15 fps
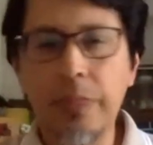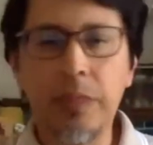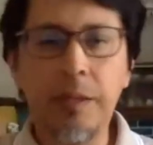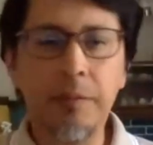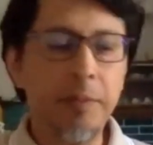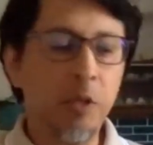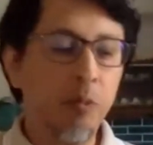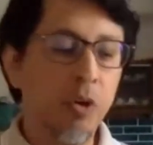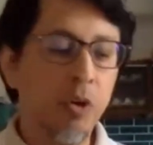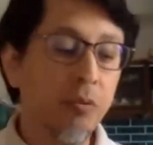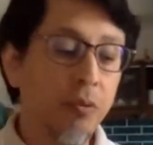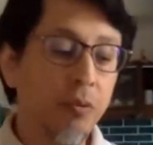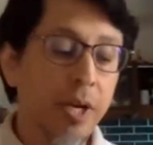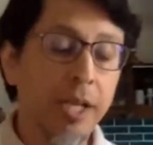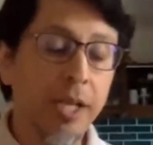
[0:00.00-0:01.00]
The baby
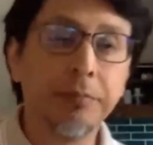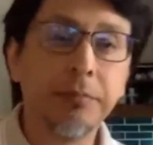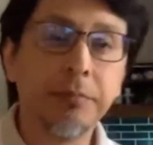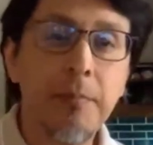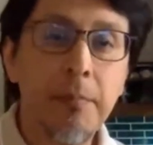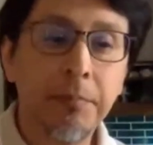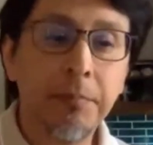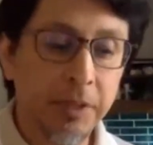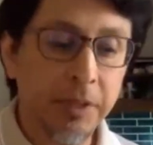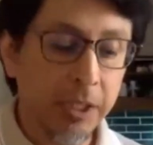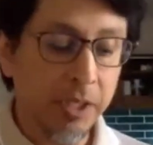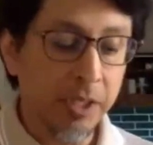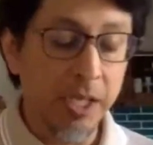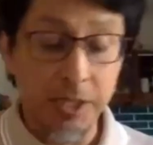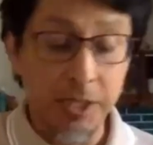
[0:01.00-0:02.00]
won't find.
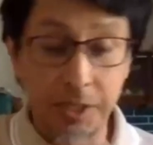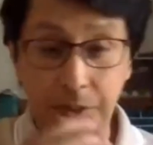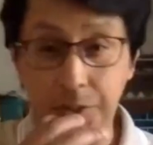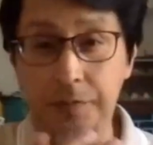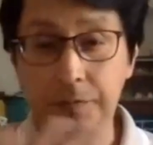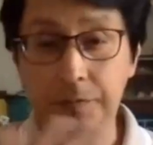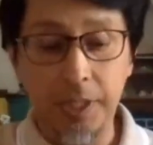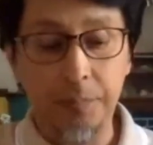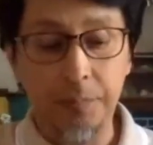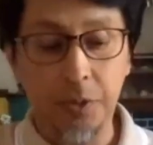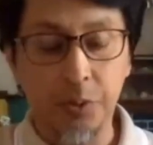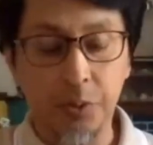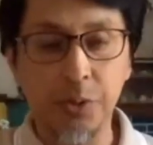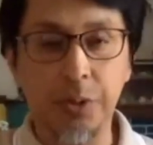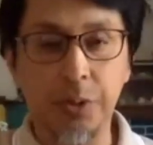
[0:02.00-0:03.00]
It has a strong
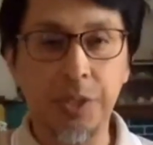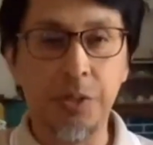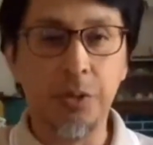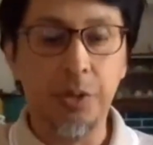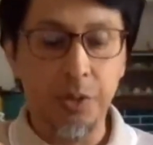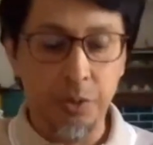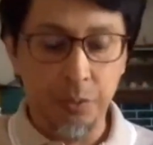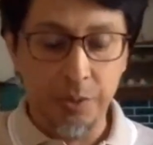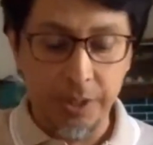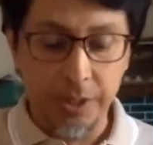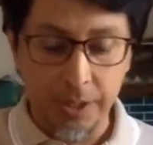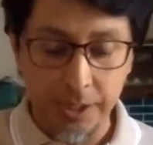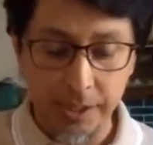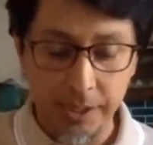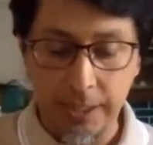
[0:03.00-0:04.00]
flavor, so it's going to
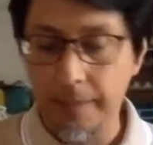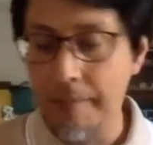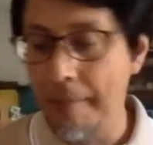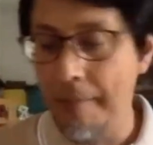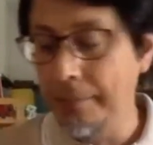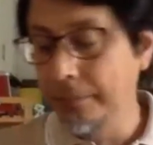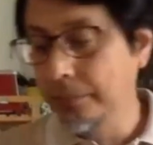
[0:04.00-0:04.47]
eat easily.